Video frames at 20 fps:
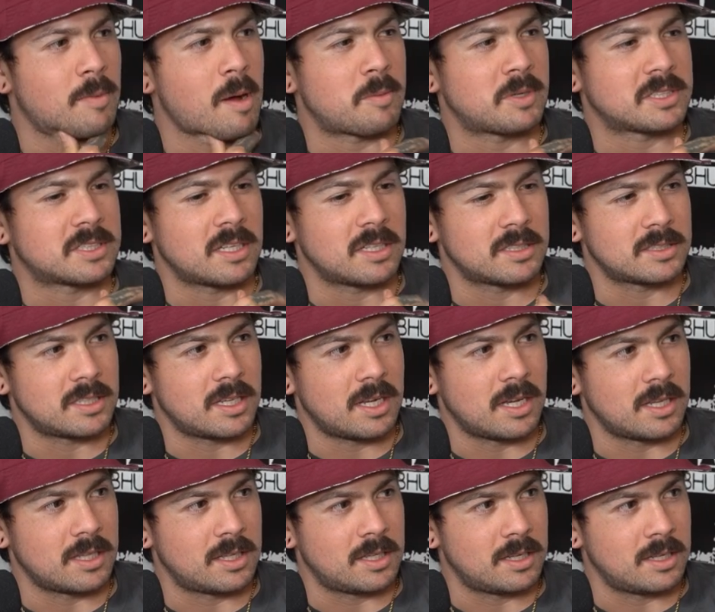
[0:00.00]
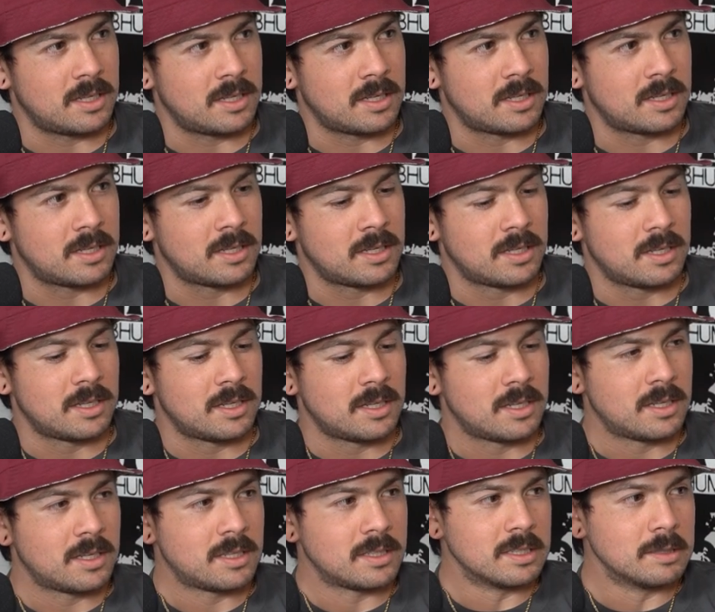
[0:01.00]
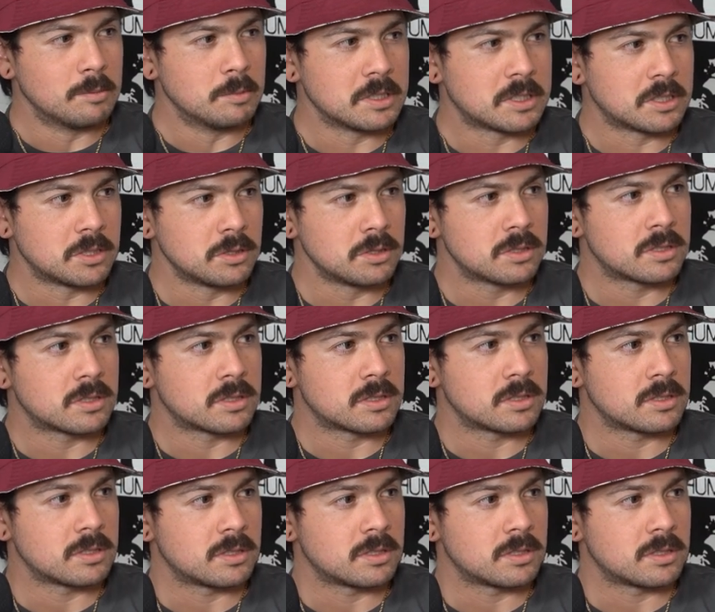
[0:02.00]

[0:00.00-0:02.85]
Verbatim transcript: Mama Sans, the masseuse.